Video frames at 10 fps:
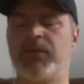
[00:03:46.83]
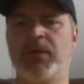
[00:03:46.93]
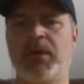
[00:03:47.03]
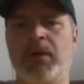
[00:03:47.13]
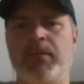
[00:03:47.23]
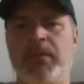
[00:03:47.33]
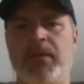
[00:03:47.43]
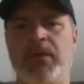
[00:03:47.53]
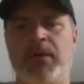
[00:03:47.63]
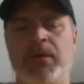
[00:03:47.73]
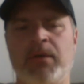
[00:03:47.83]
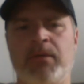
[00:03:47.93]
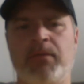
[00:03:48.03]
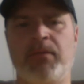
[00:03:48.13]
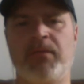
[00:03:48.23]
From
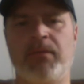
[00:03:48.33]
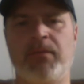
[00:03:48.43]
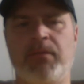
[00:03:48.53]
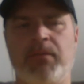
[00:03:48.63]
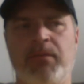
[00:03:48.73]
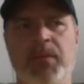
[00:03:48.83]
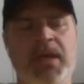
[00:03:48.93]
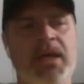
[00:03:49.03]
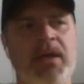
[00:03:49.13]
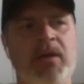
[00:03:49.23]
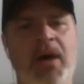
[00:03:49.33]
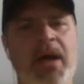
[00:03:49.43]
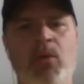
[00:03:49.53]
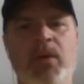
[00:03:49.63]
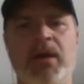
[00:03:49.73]
the beginning of
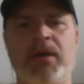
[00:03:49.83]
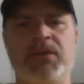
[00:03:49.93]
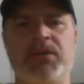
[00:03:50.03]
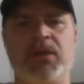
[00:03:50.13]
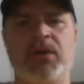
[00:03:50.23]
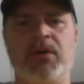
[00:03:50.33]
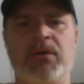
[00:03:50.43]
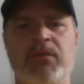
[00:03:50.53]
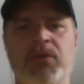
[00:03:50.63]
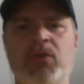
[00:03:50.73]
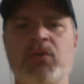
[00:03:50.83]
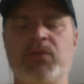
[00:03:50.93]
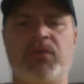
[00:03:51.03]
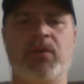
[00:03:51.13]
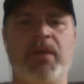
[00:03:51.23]
my awareness of news
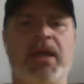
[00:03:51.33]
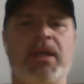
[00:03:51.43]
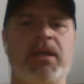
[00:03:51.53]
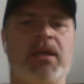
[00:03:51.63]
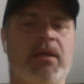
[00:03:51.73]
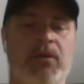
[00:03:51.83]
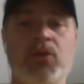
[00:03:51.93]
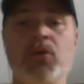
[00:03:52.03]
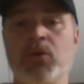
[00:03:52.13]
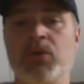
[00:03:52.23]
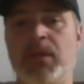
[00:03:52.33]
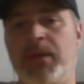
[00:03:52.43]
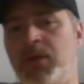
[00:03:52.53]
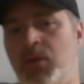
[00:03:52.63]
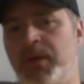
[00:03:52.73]
from Haiti, news. I'm, um,
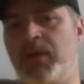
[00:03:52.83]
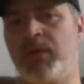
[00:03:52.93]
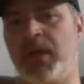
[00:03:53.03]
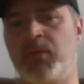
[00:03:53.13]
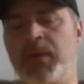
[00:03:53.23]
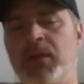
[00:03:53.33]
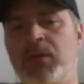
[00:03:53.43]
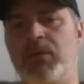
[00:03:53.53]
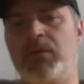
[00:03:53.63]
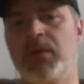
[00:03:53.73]
you know, we write, we'll